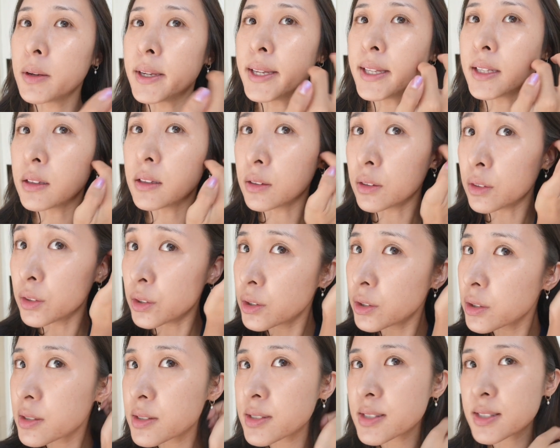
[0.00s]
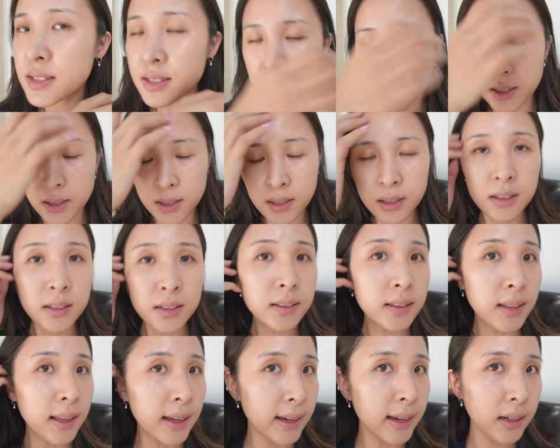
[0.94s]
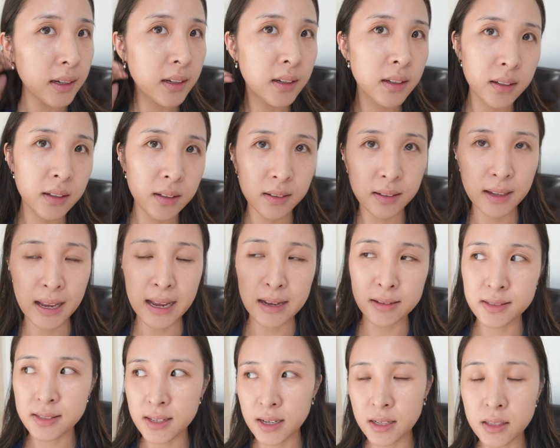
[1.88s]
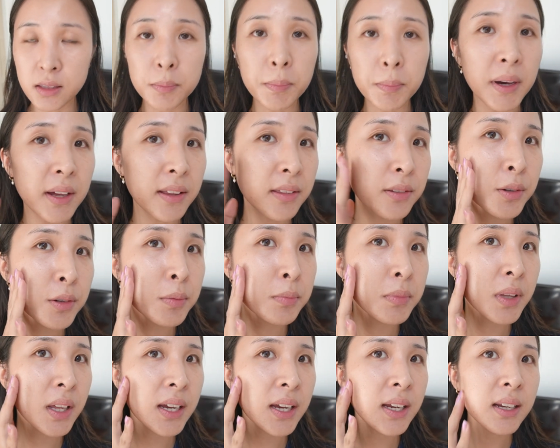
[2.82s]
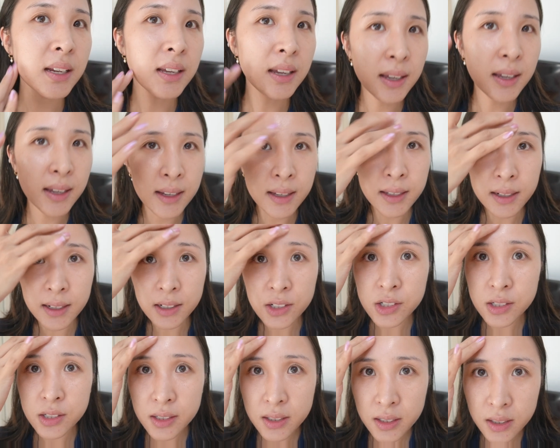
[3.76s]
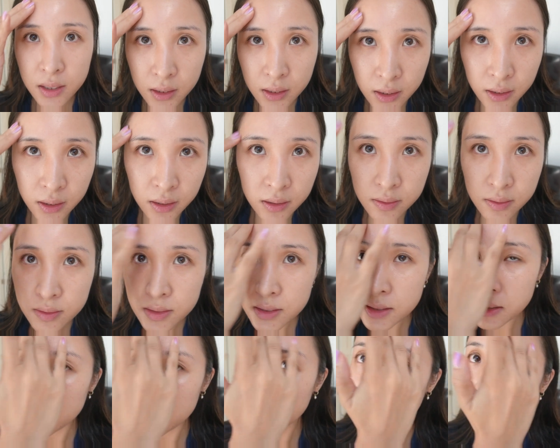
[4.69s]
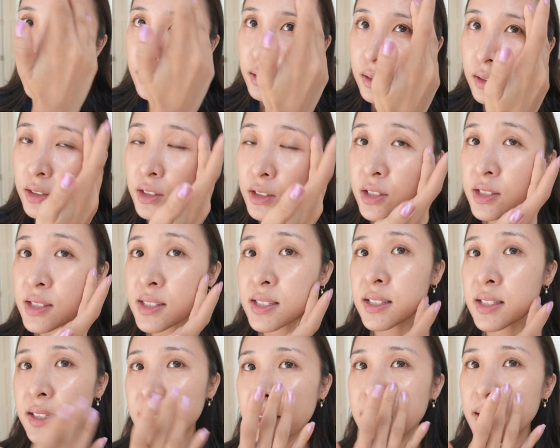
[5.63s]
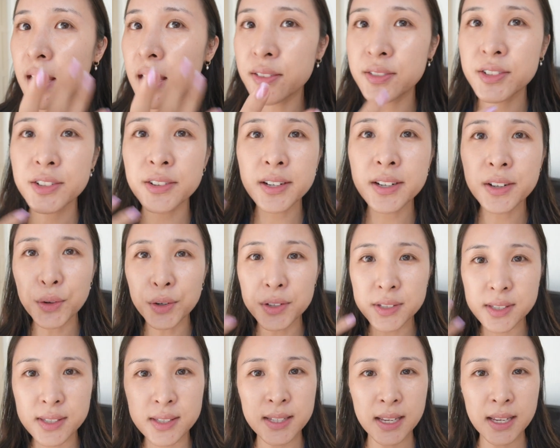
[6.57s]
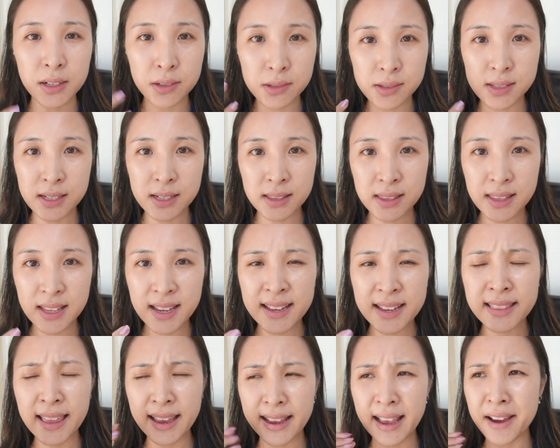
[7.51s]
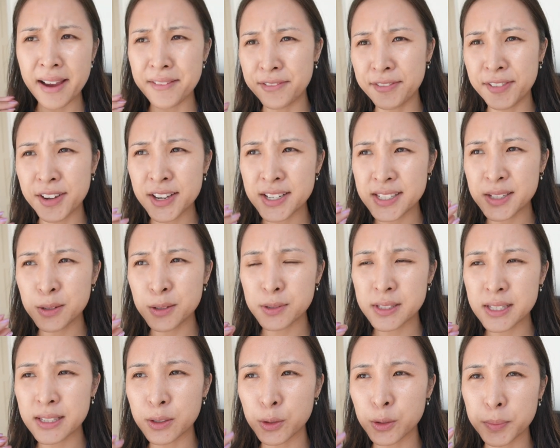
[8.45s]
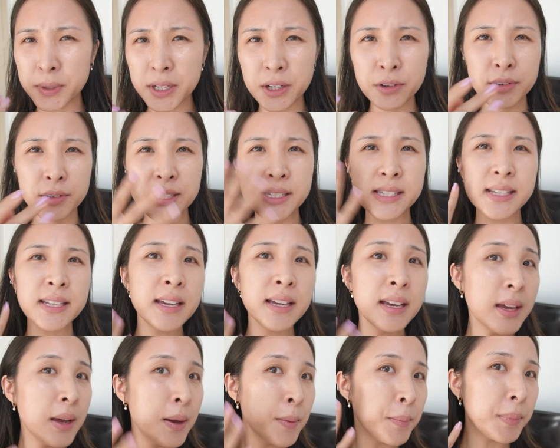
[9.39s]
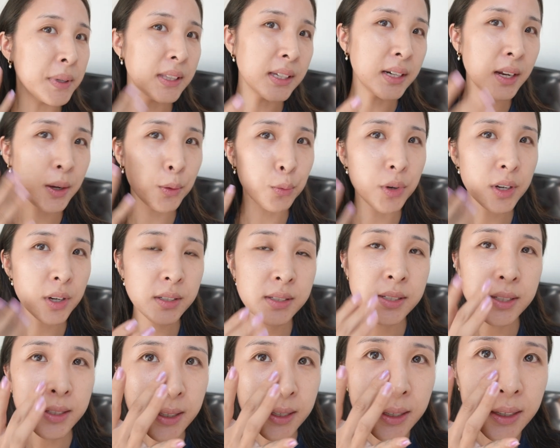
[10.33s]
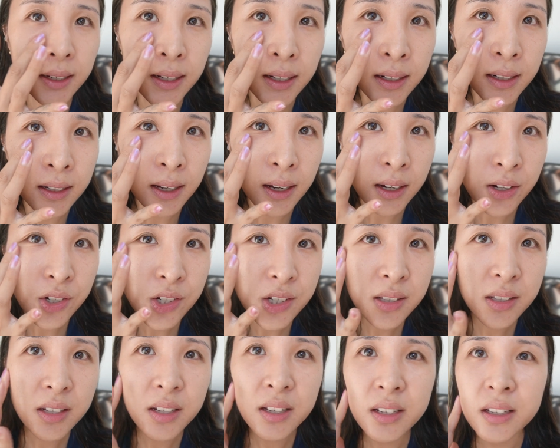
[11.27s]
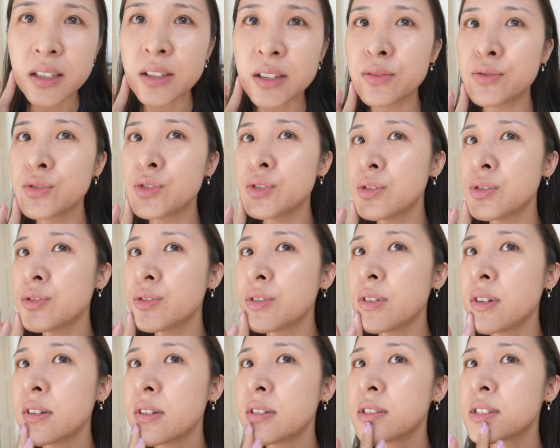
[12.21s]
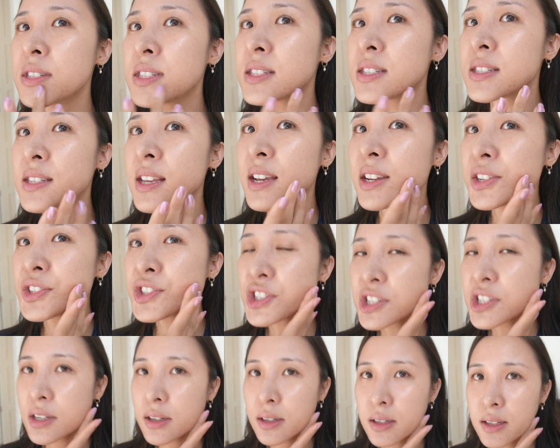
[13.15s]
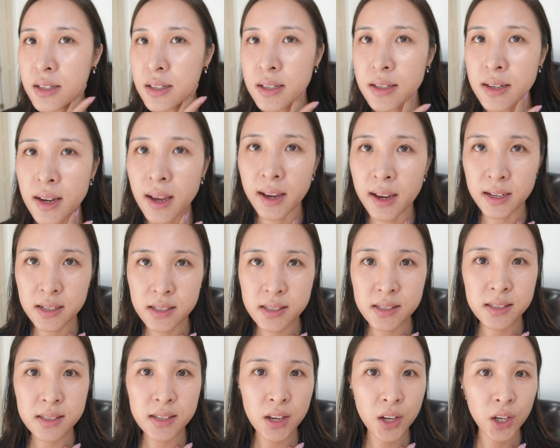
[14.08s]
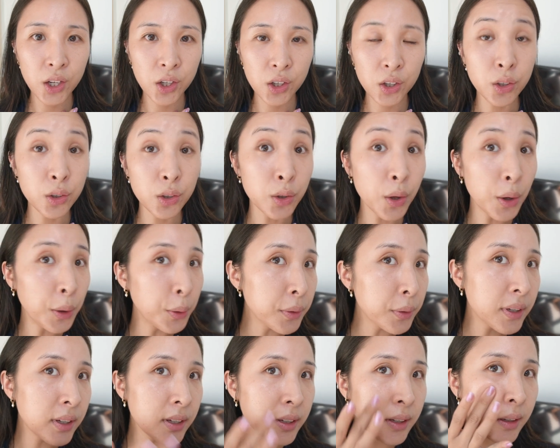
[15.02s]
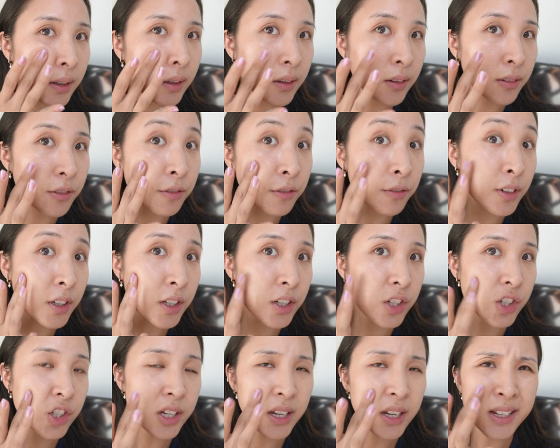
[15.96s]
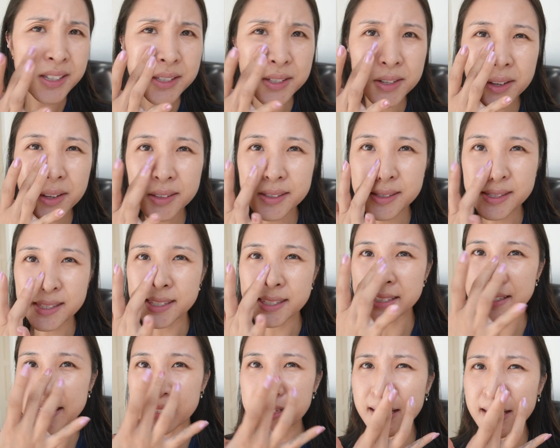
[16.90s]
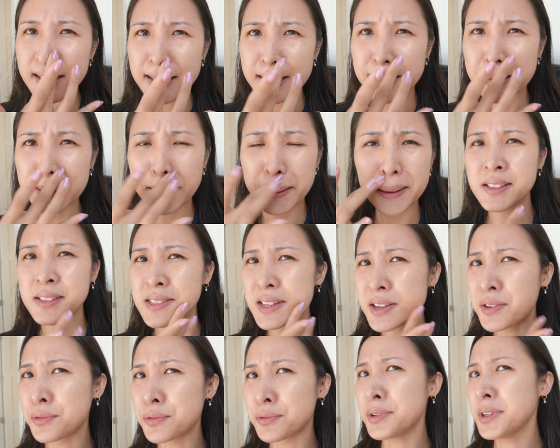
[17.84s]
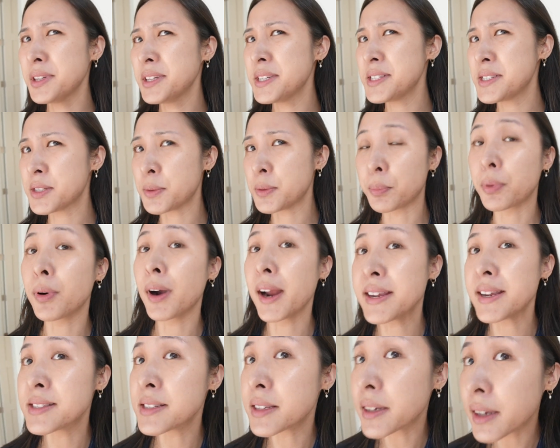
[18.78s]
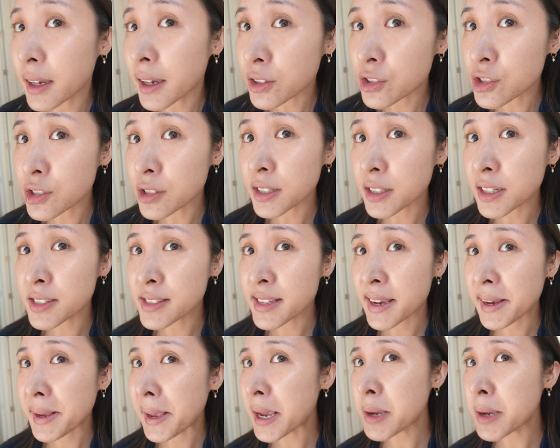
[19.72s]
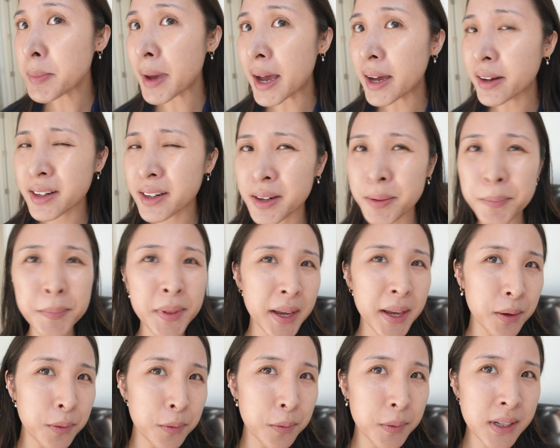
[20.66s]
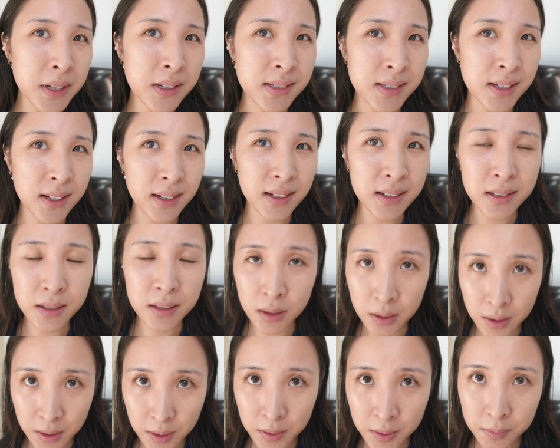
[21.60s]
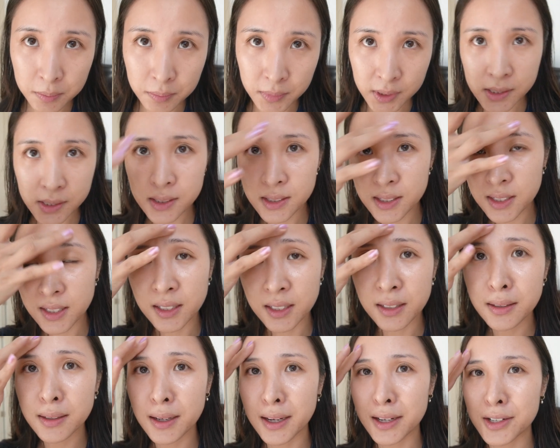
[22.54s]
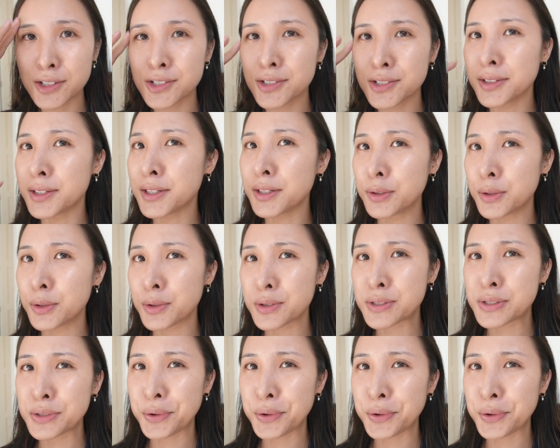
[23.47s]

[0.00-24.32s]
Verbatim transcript: it looks like outside the bathroom light. It actually gives your skin, after it all settles in there, like at first it was a little bit greasy, but then I worked it in and it actually gives you such a nice glowy finish, and it's not sticky. It's like really surprising actually, because I came out and I'm like, wait a second, My skin actually looks